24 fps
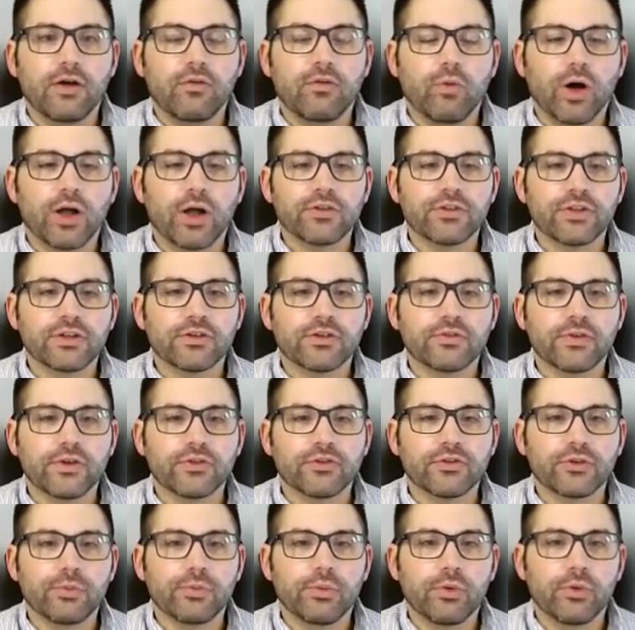of wanting to
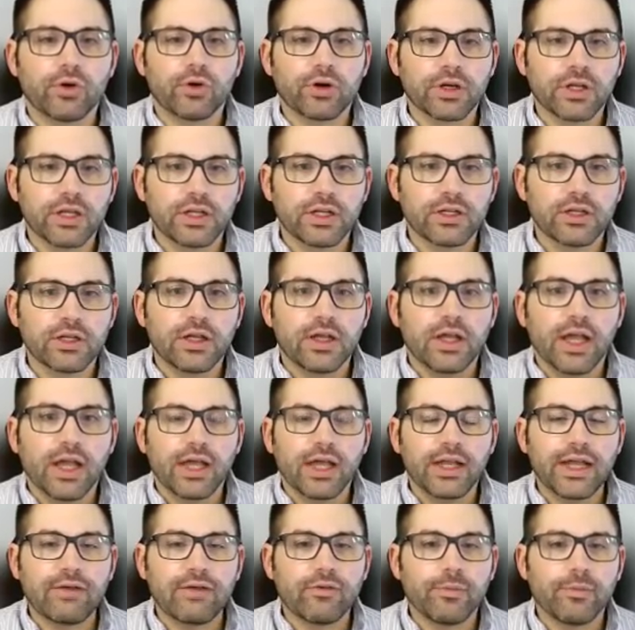feel supported
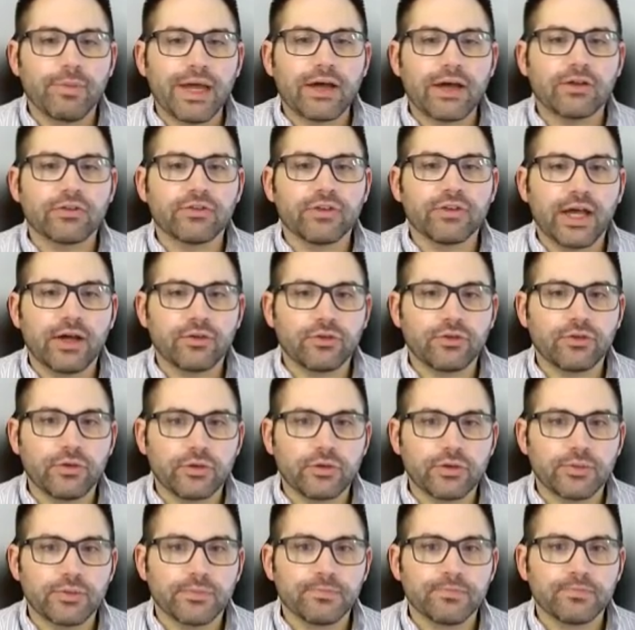and have a balanced
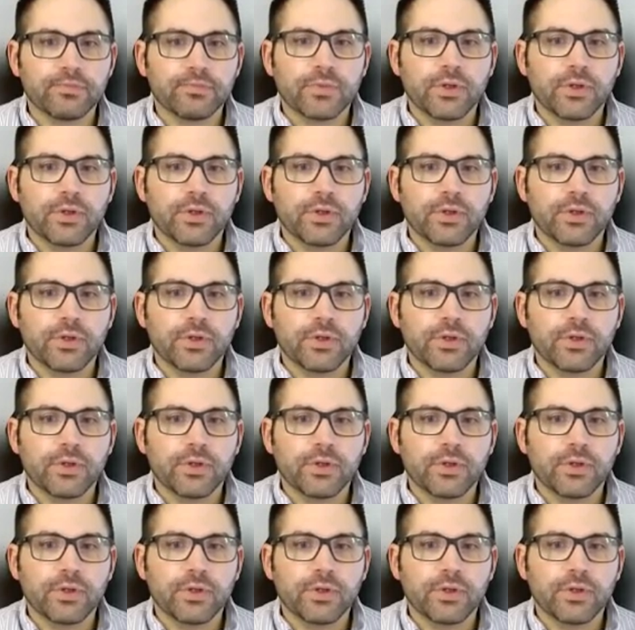household.